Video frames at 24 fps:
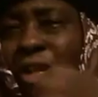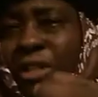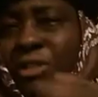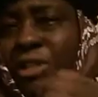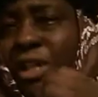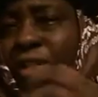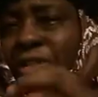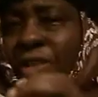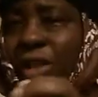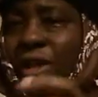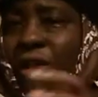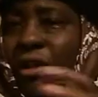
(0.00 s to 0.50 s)

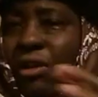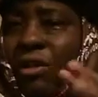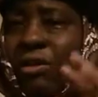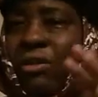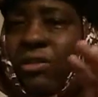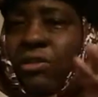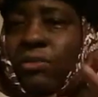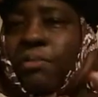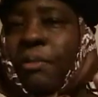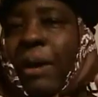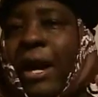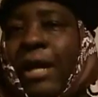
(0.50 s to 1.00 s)
Just a little
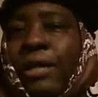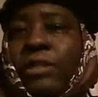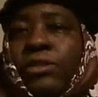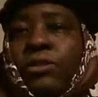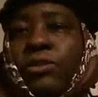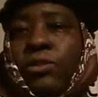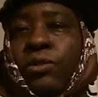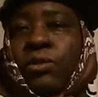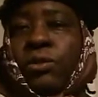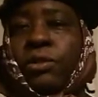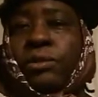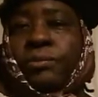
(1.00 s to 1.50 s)
spice
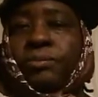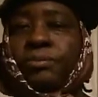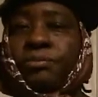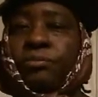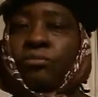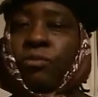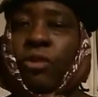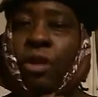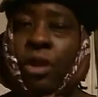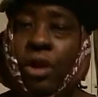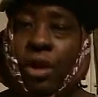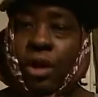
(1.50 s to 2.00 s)
to it.
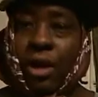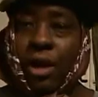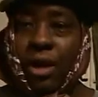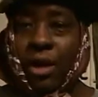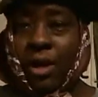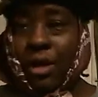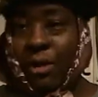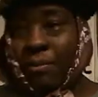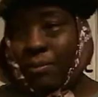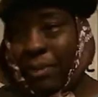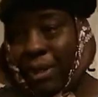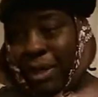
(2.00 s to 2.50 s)

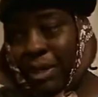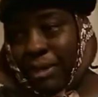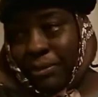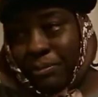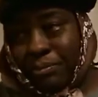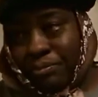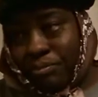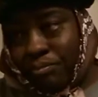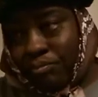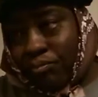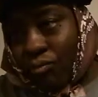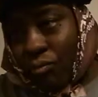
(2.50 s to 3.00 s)
But
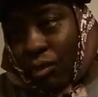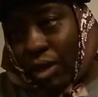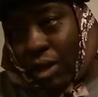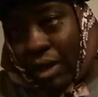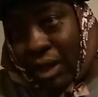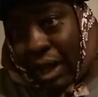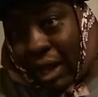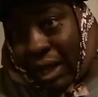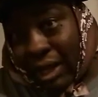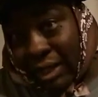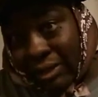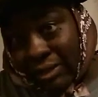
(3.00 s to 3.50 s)

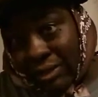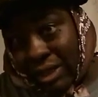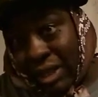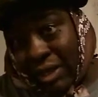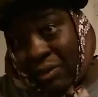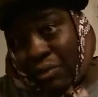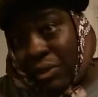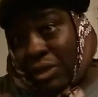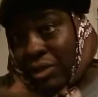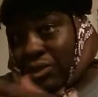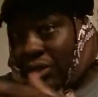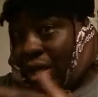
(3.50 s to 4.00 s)
like I said,
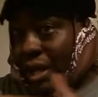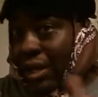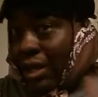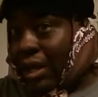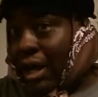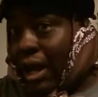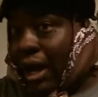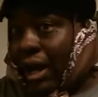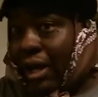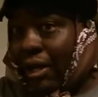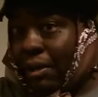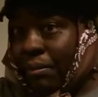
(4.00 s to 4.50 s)
when you think of
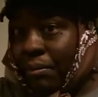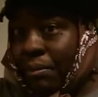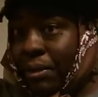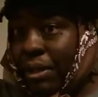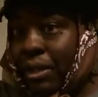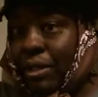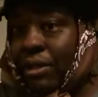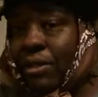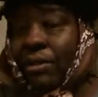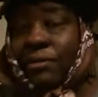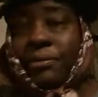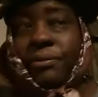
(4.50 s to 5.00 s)

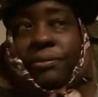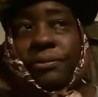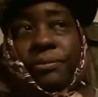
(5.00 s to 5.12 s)
jalapeno,